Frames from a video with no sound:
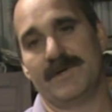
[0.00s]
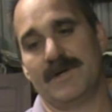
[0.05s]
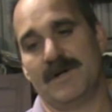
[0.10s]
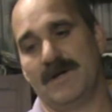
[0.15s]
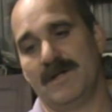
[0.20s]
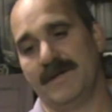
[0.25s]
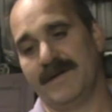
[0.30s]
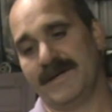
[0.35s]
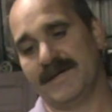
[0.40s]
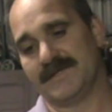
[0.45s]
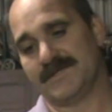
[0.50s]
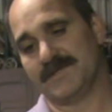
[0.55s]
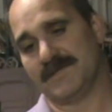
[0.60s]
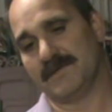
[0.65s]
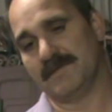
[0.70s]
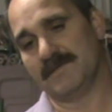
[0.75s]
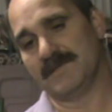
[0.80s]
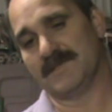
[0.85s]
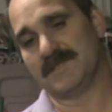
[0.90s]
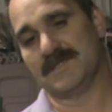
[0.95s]
I'll
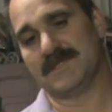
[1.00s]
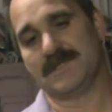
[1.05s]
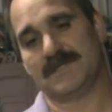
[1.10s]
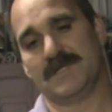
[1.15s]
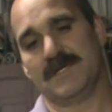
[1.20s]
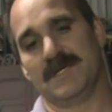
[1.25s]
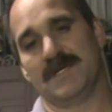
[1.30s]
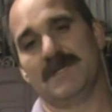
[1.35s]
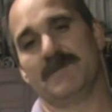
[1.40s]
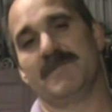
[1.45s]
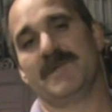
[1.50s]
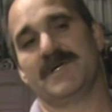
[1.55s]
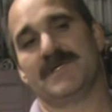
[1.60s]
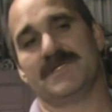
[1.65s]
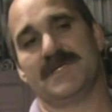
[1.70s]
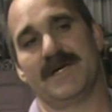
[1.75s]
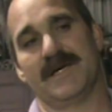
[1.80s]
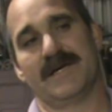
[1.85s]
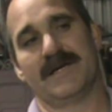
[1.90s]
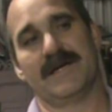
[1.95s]
answer them as the
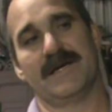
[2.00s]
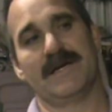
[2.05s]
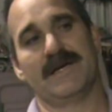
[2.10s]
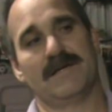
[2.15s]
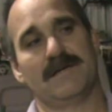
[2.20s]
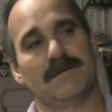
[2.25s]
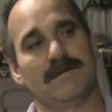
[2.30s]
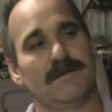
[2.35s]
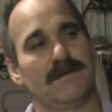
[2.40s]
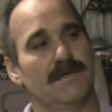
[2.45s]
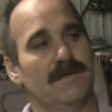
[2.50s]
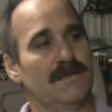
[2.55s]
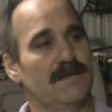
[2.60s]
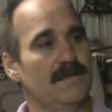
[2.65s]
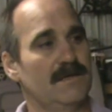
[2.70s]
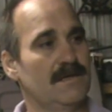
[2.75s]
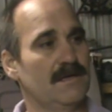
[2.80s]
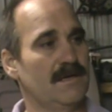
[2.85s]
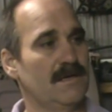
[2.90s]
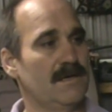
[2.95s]
best I can.
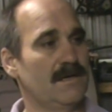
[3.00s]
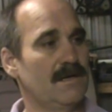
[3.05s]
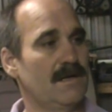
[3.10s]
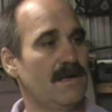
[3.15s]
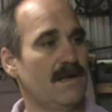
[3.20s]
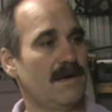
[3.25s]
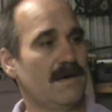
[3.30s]
And